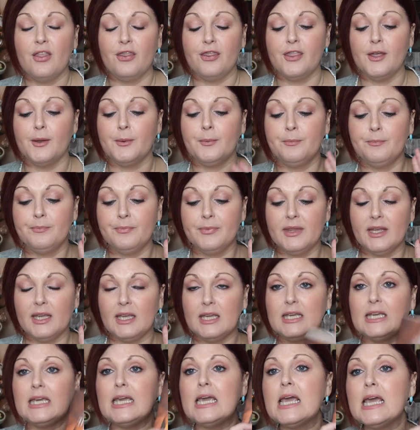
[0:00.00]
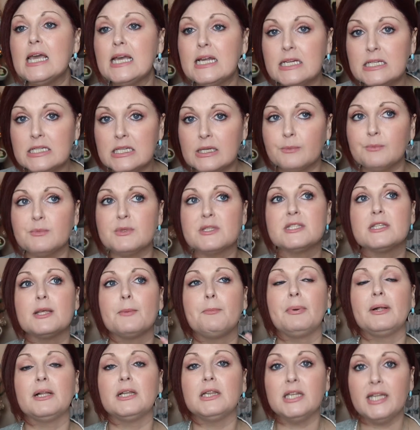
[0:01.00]
the kingdoms, the
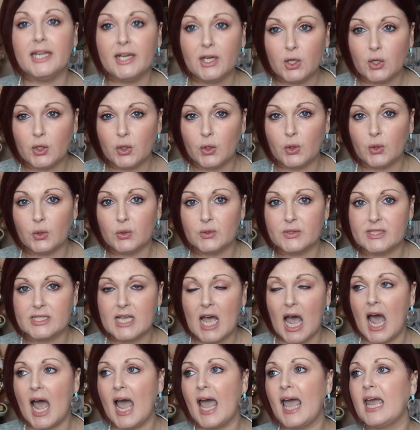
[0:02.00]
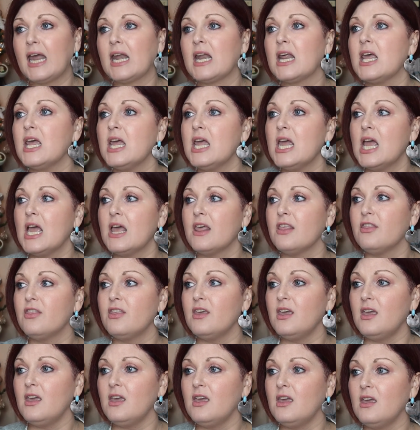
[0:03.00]
political side,
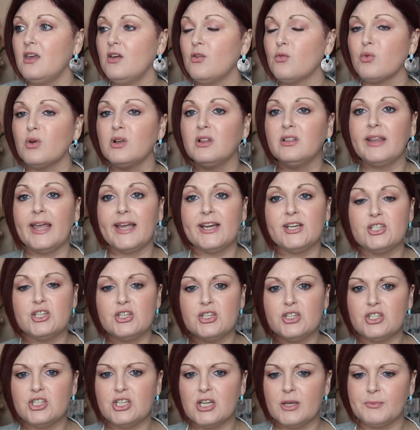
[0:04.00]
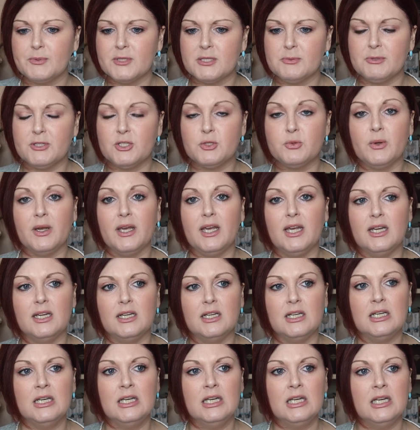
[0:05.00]
the relationships
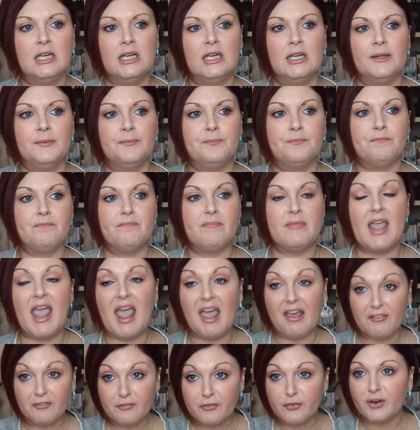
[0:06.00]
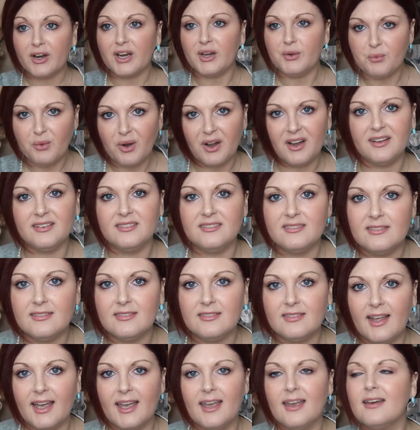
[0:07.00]
between everyone,
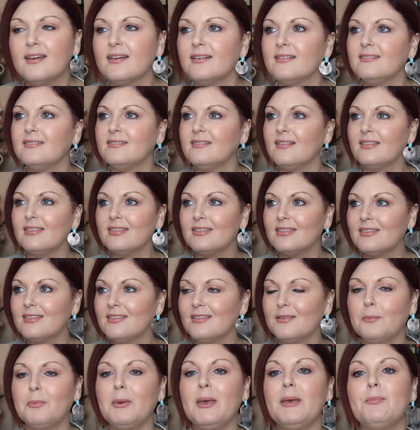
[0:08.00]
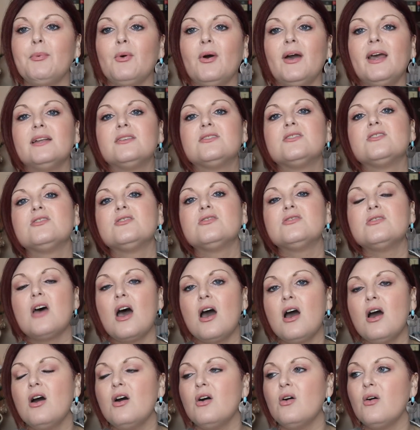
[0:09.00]
like the people, it's
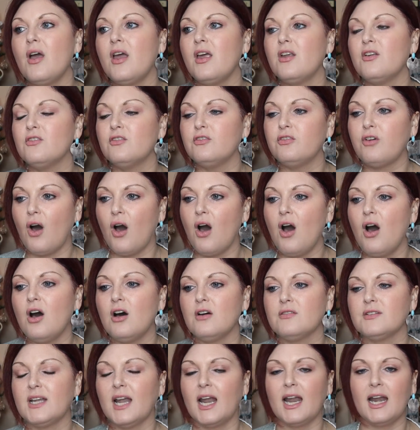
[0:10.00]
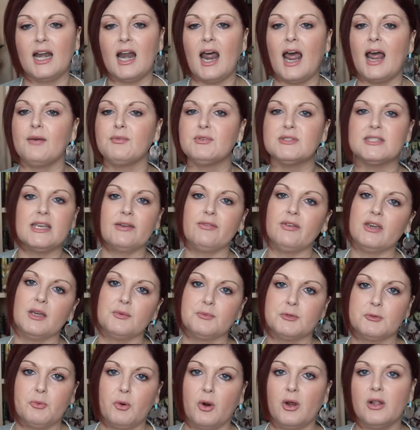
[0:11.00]
so involved. And I was giving
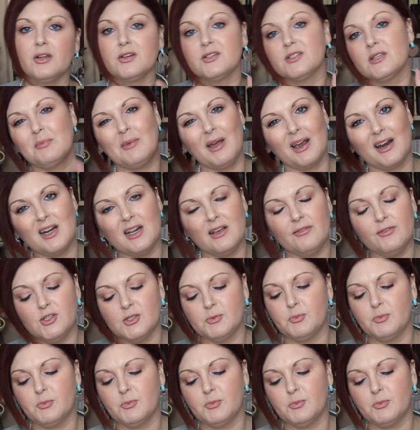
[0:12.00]
him spoilers. I'm not going to give you